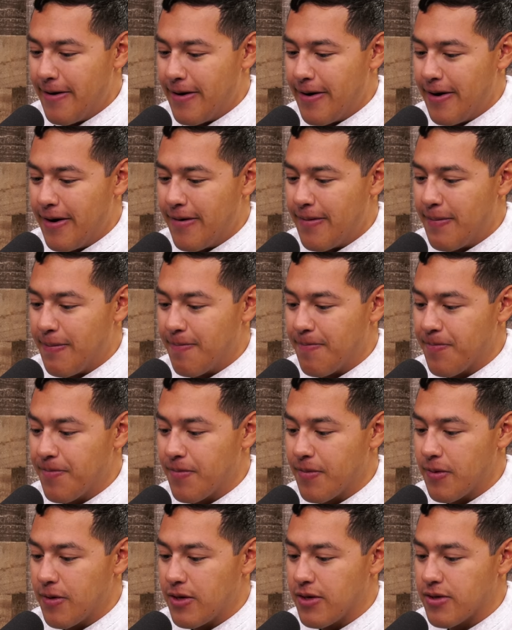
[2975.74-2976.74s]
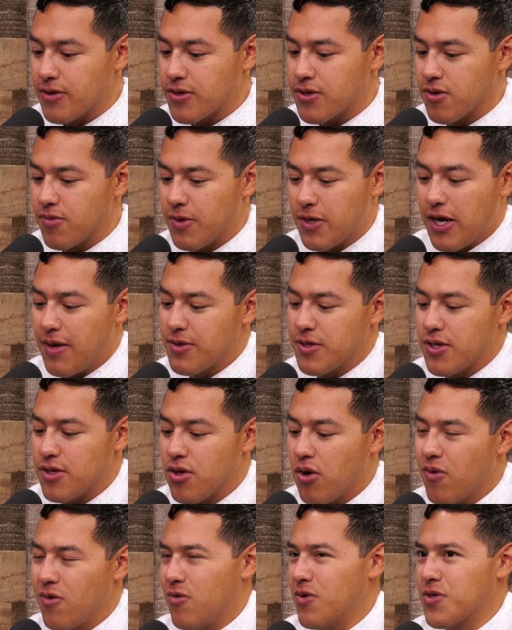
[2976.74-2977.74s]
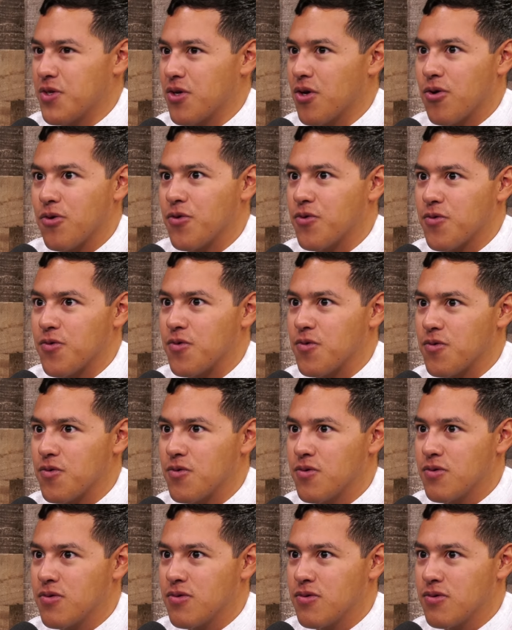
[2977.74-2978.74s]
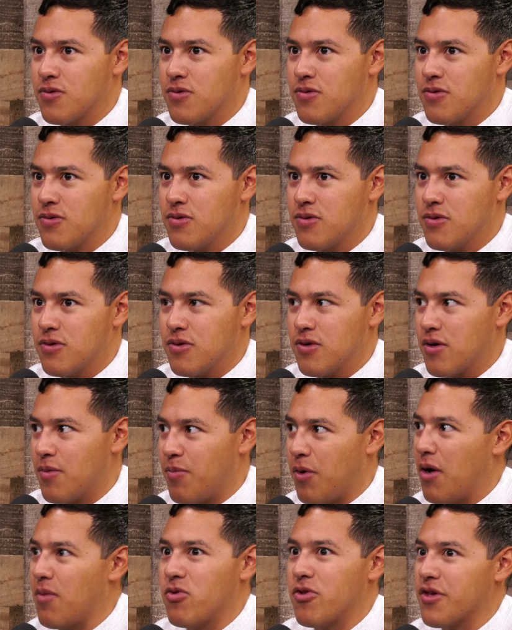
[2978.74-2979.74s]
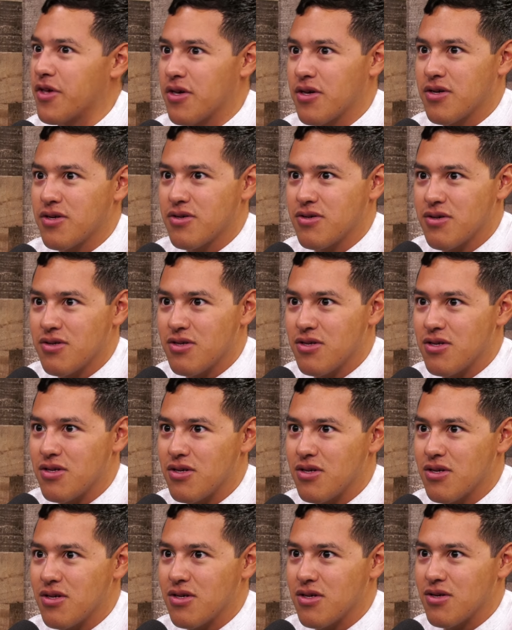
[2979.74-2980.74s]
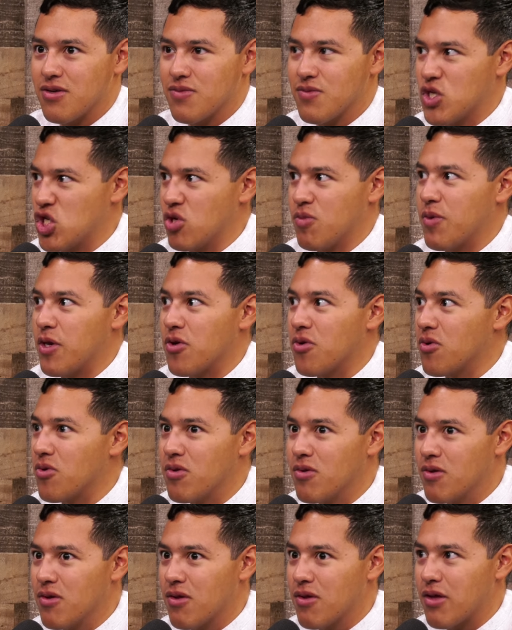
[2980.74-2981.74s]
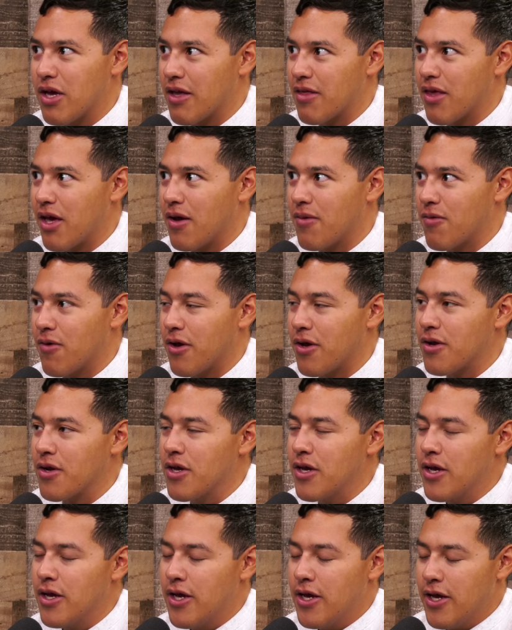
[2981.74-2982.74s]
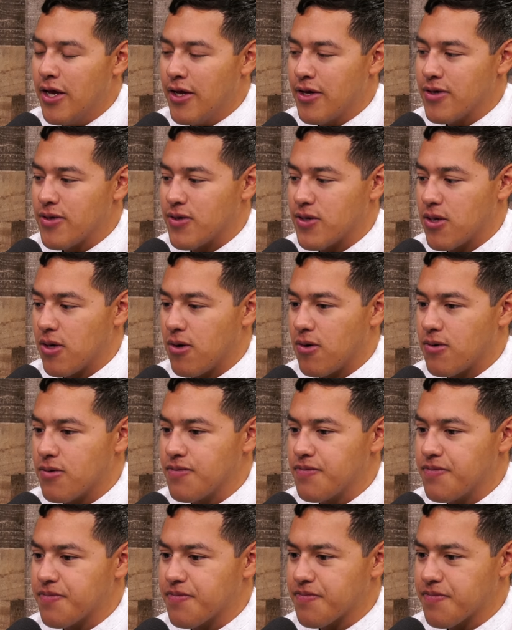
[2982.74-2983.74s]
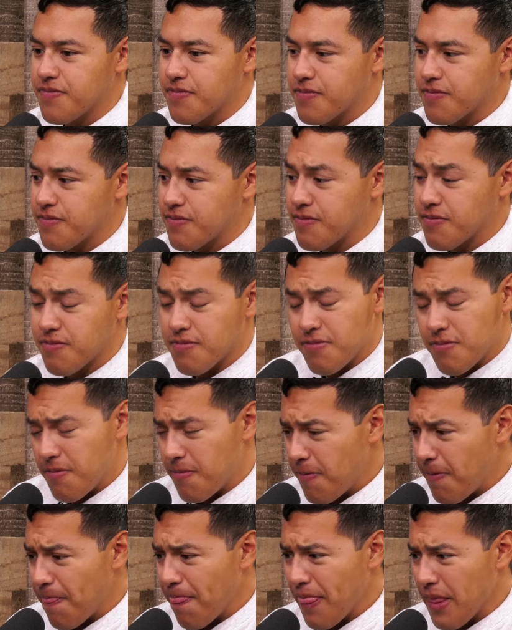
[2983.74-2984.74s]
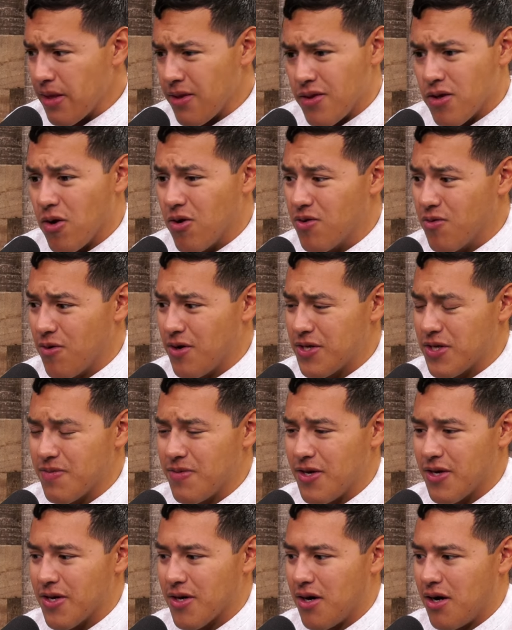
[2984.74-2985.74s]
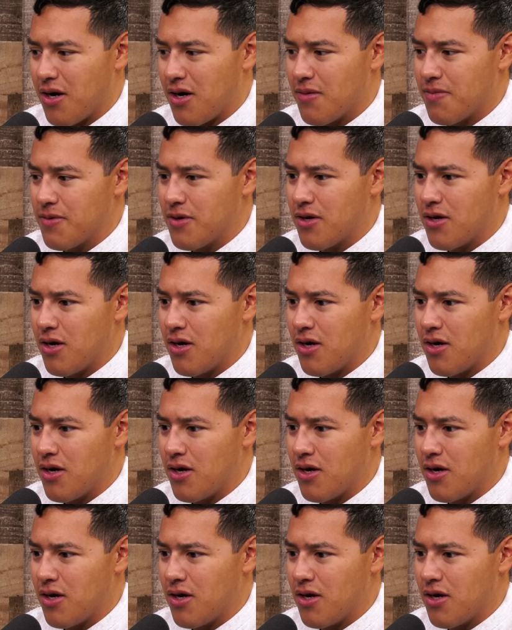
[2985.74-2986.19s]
And so, but obviously no one wants to go through a public spiel like that, right? Mm-hmm. So no one wants to be a cop.